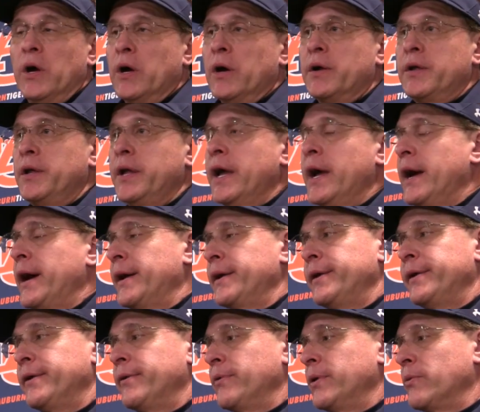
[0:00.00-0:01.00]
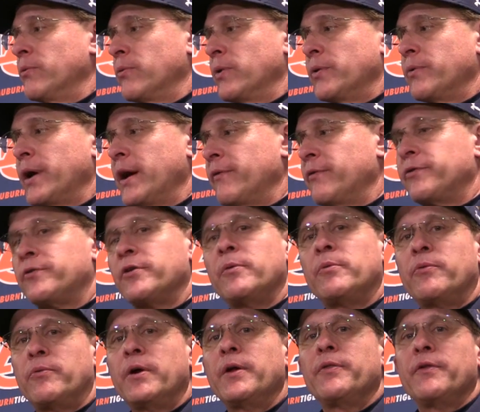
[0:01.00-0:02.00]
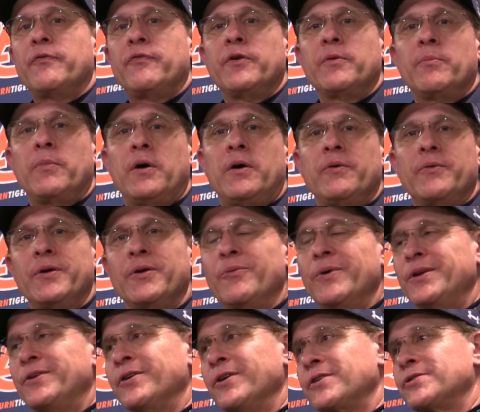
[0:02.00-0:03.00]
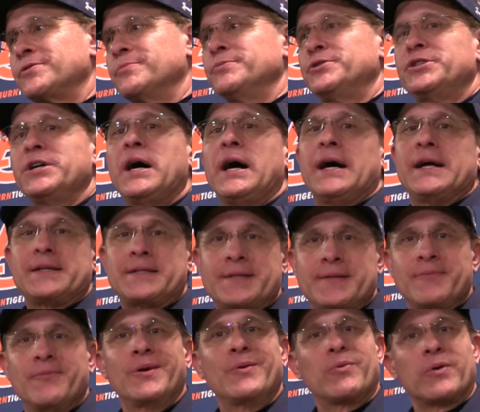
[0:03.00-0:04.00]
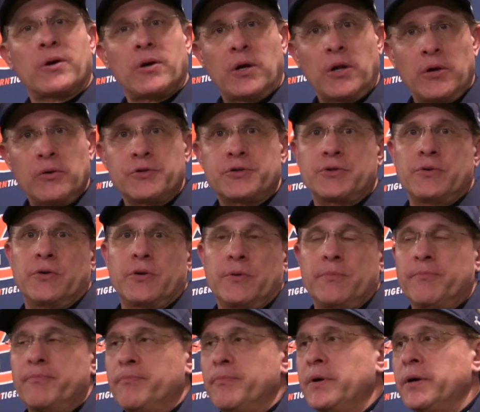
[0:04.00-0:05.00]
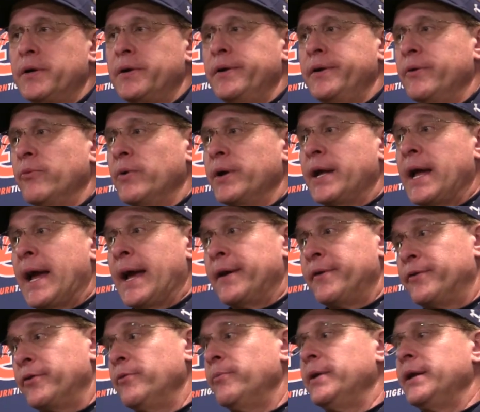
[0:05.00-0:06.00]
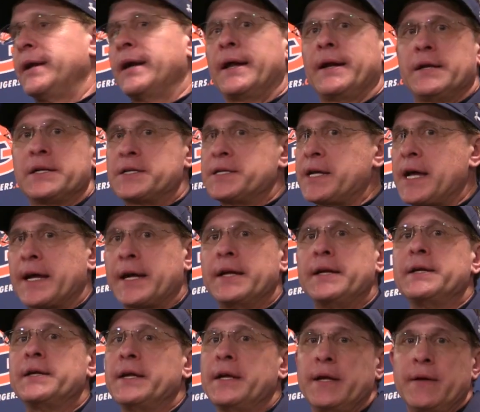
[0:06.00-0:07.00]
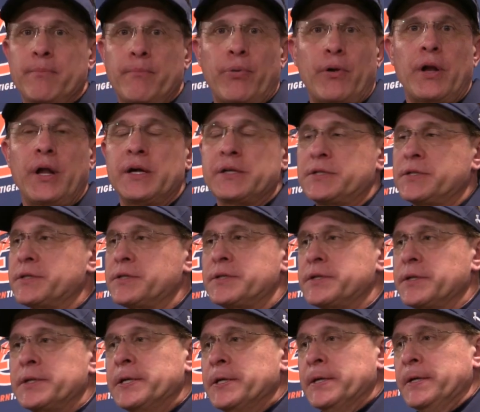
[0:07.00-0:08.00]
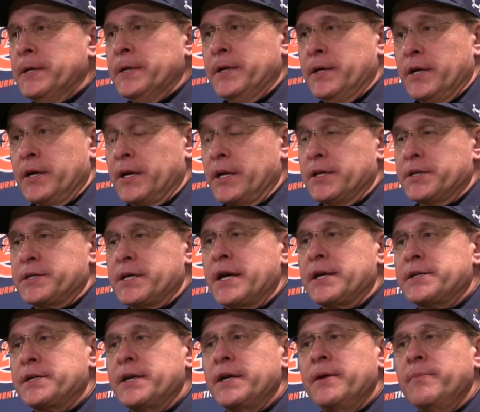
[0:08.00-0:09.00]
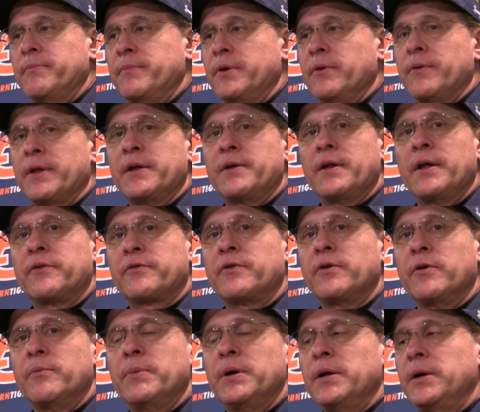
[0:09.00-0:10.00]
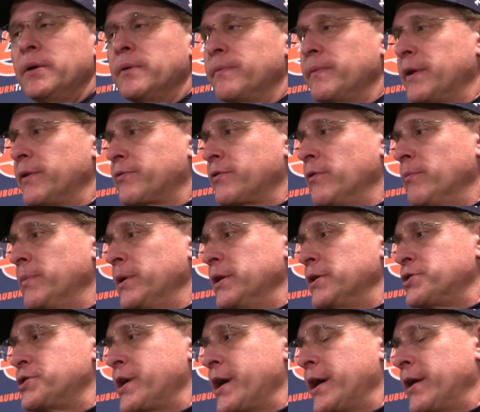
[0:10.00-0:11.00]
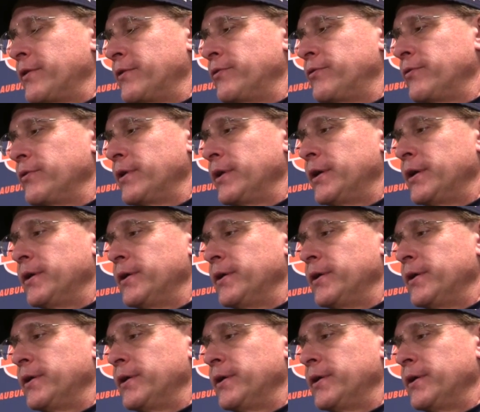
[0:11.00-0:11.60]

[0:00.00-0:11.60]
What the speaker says: Well, yeah, you know, we were having trouble running the football. We took some shots and we were close on them, but you know, we had too many kind of second and 10 pluses, and against that team, you know, that's going to be a challenge.